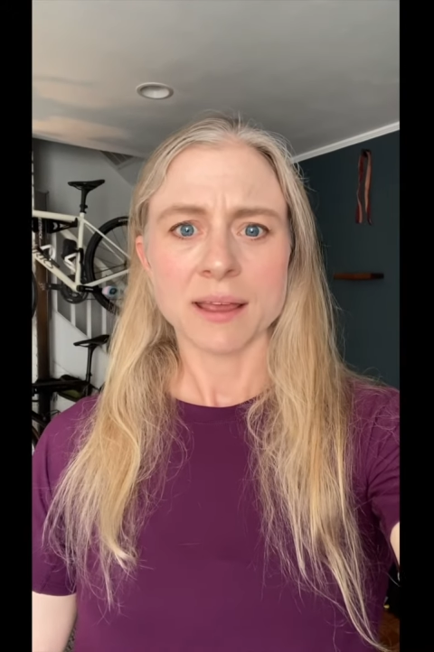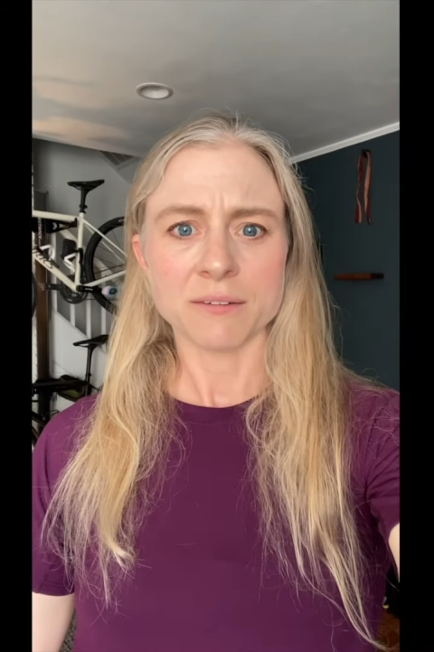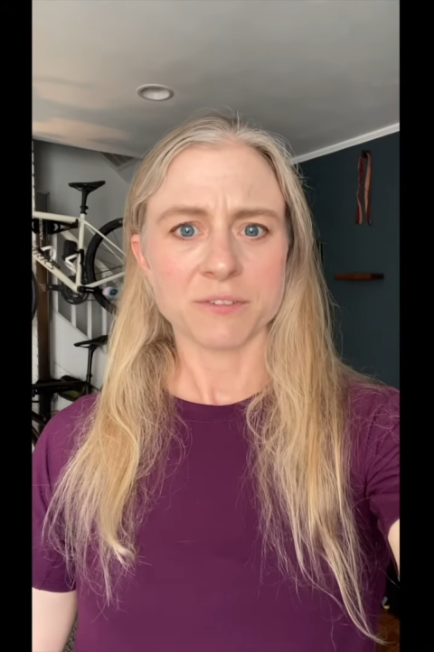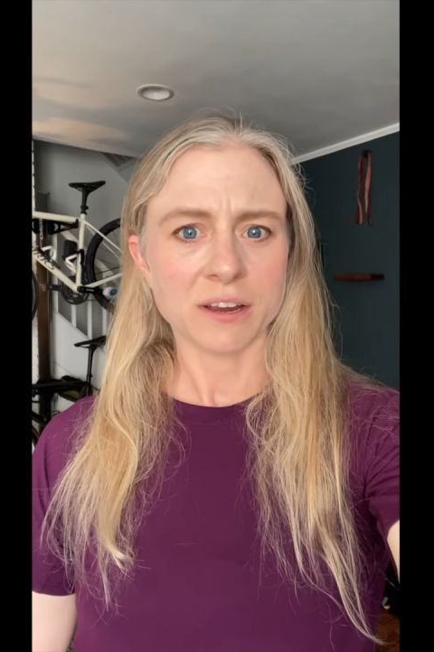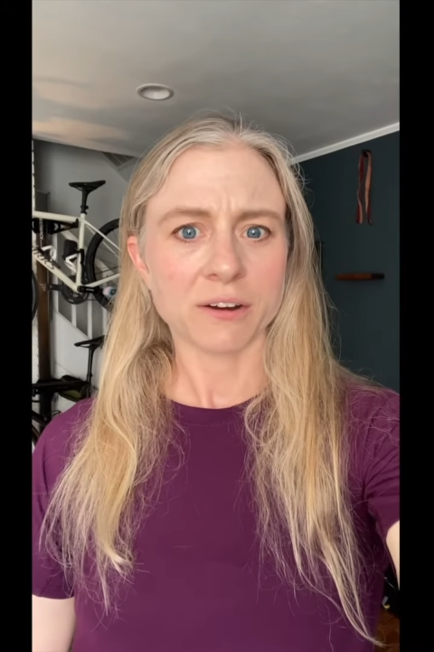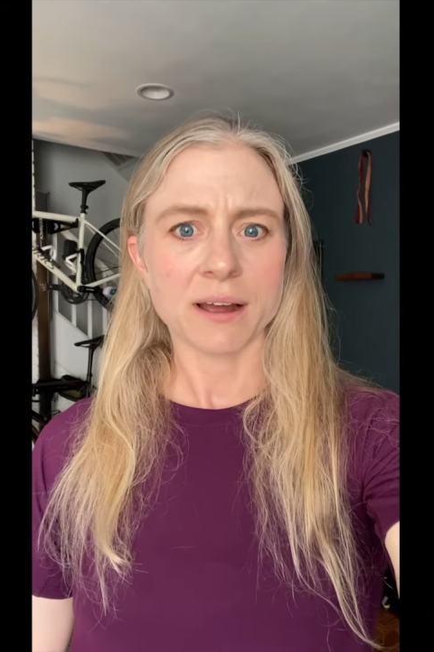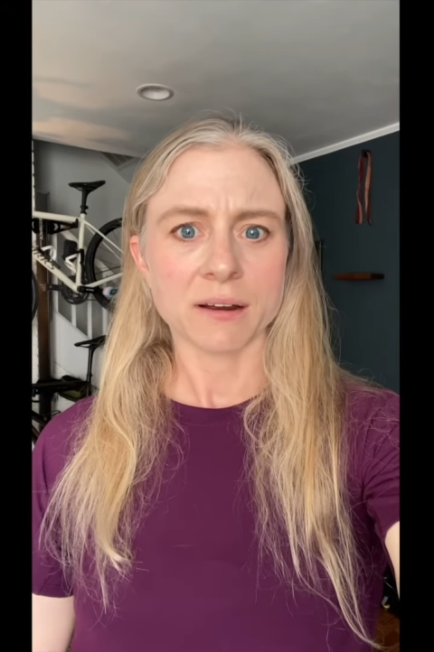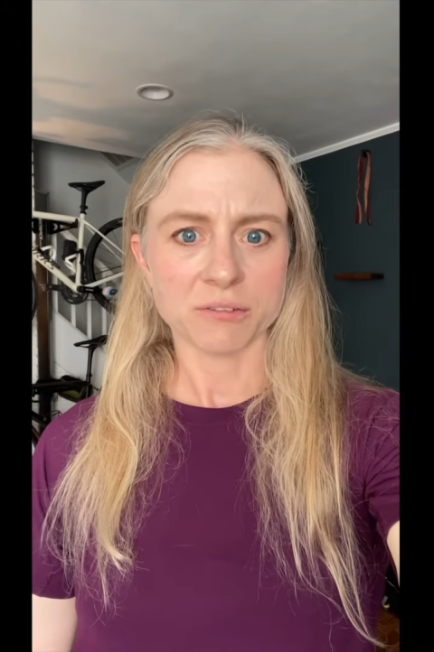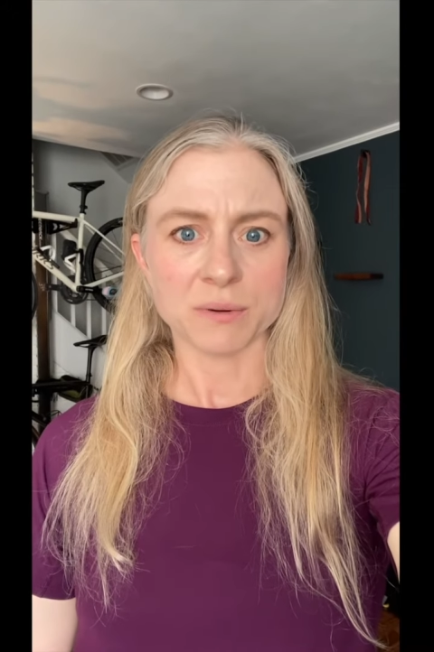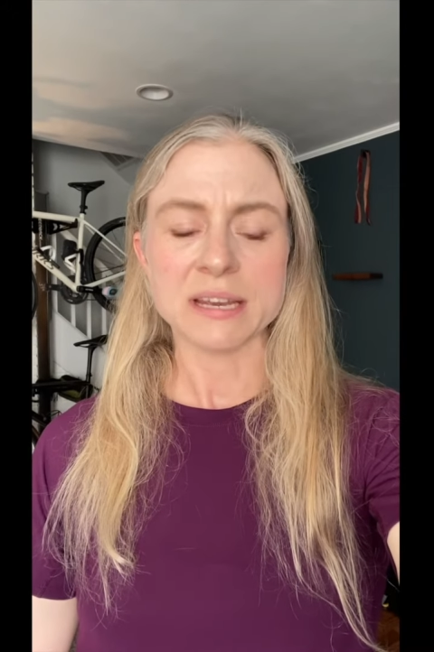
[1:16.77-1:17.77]
and figure out
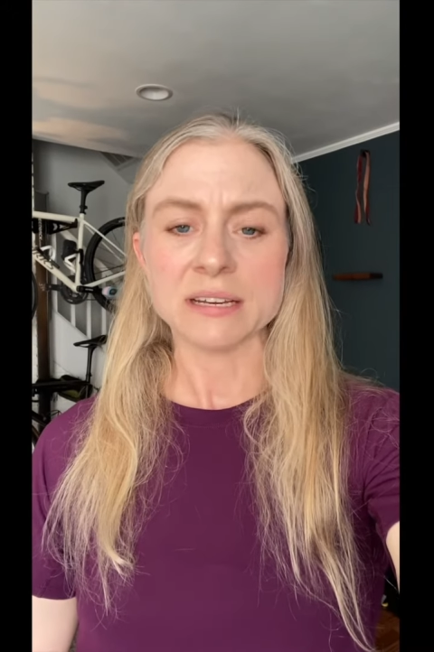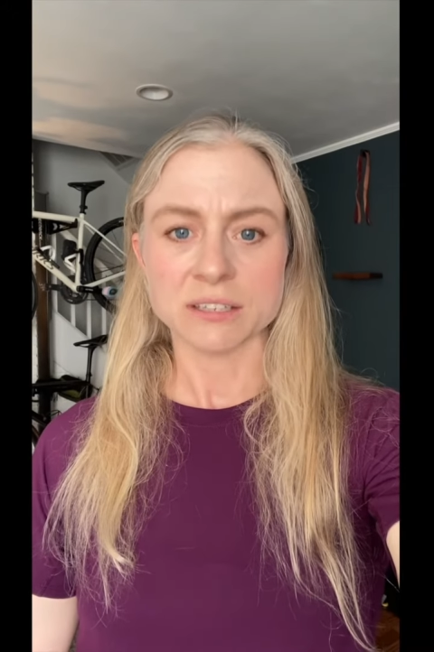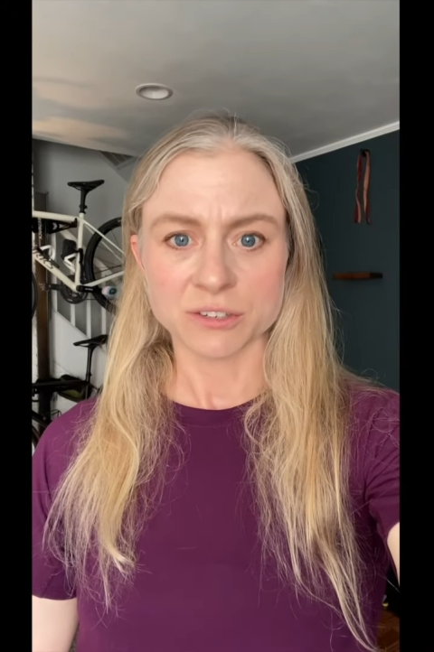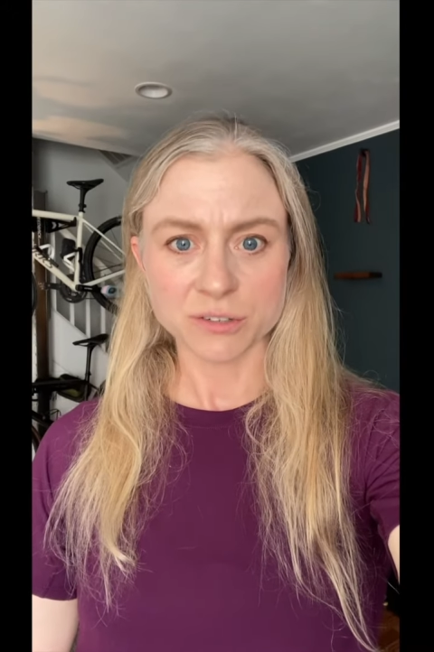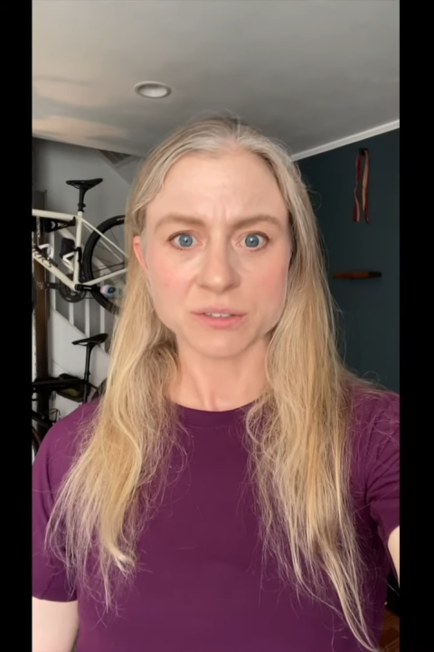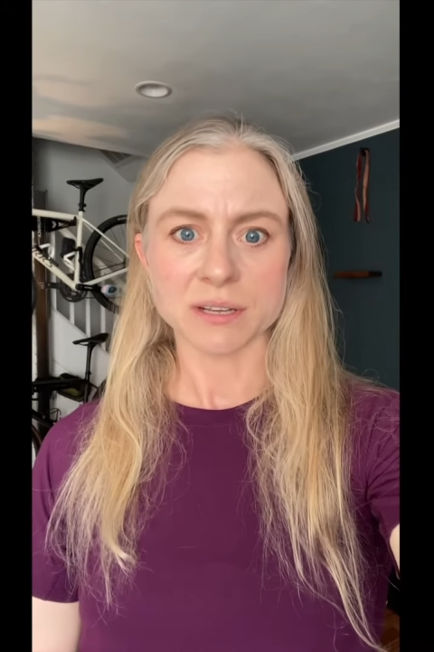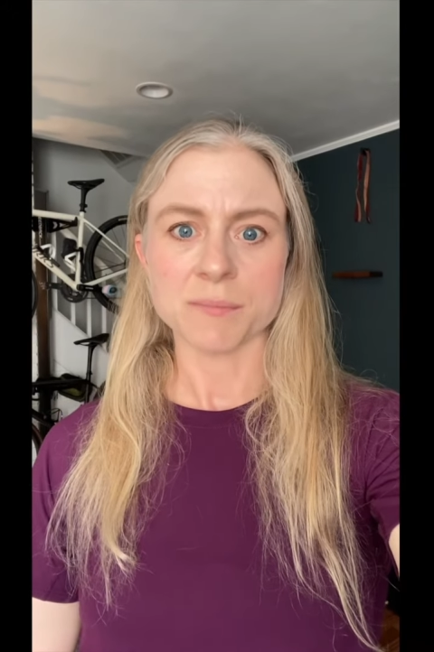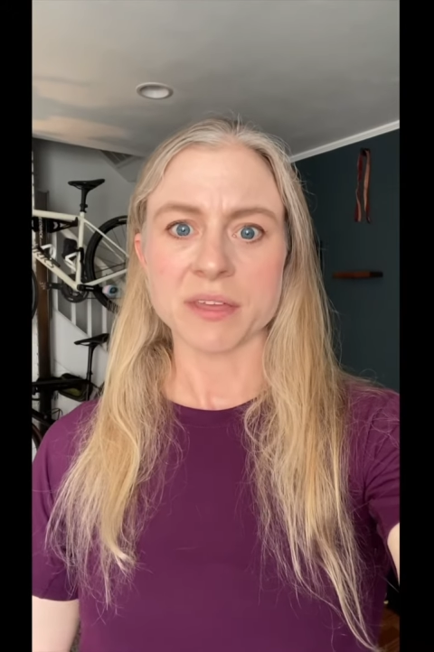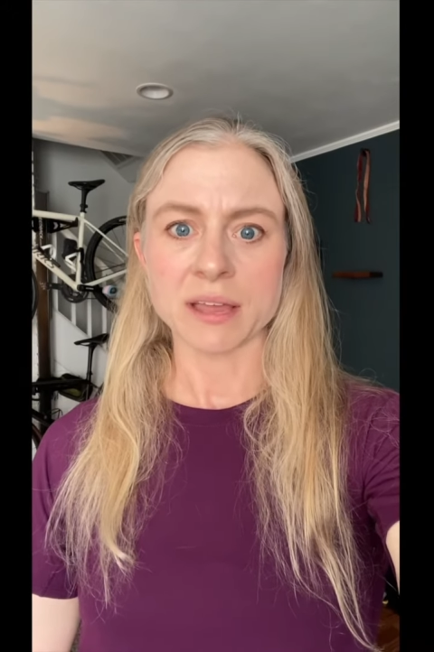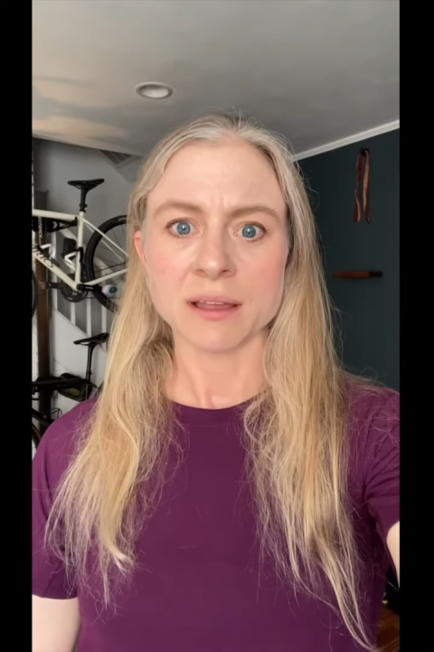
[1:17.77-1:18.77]
if we need to do
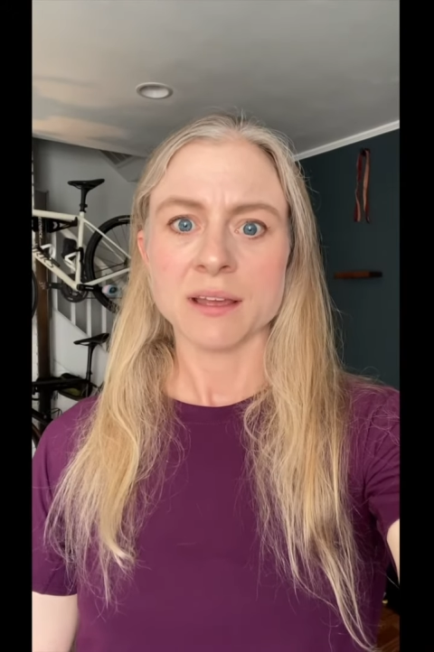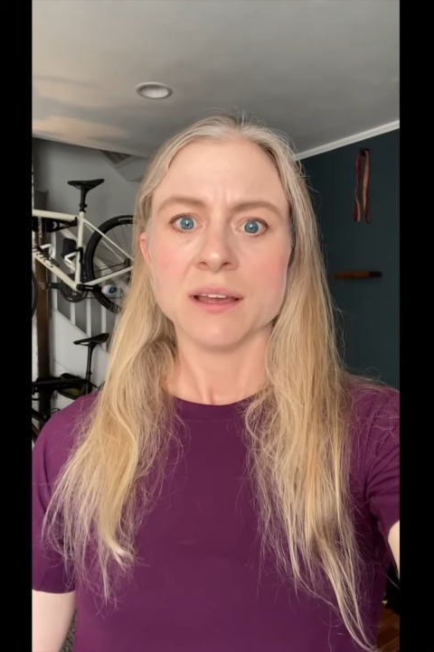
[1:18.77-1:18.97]
something